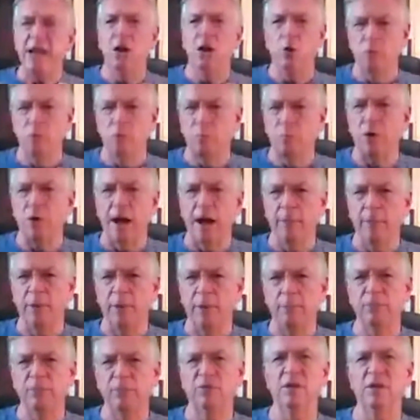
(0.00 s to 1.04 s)
that my own
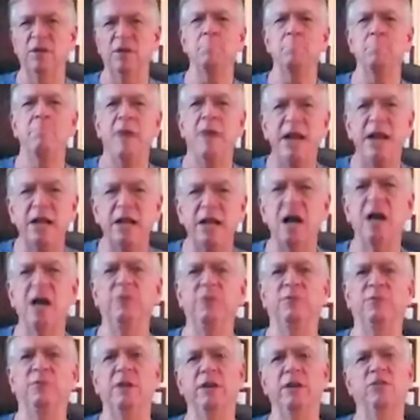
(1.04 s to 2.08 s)
problems, that
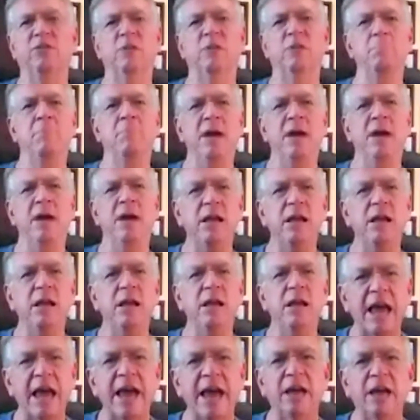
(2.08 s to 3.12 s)
my conflicts,
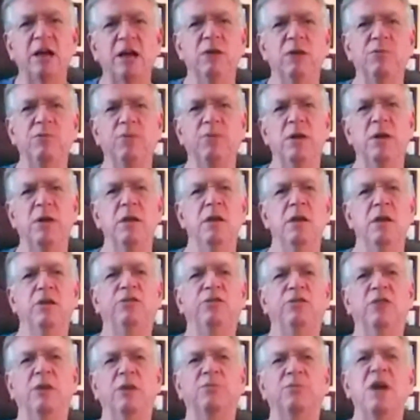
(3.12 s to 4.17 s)
my lack of
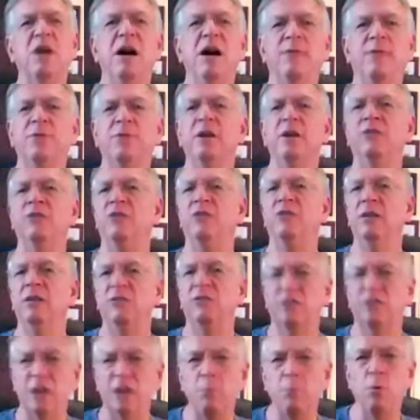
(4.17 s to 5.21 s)
self-confidence
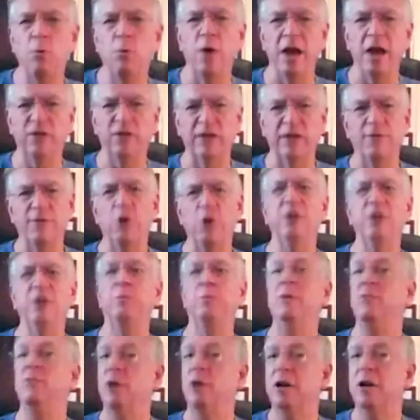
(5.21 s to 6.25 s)
in some ways. I've
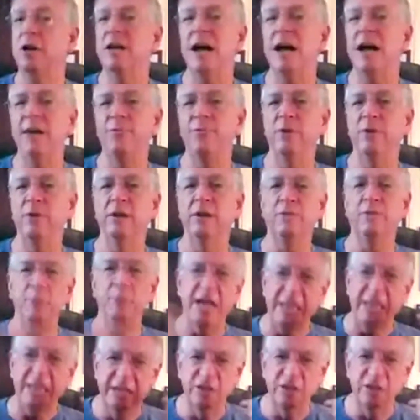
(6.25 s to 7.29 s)
always been very
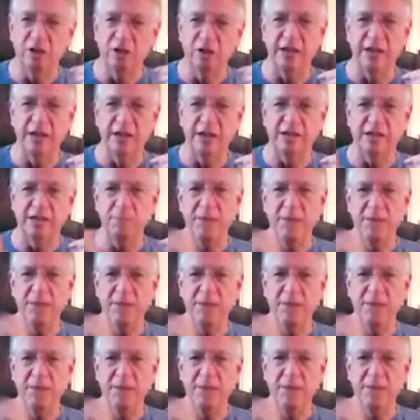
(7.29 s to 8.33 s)
confident in my intellect
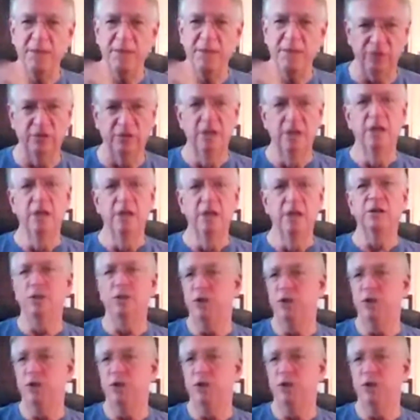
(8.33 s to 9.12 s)
and my abilities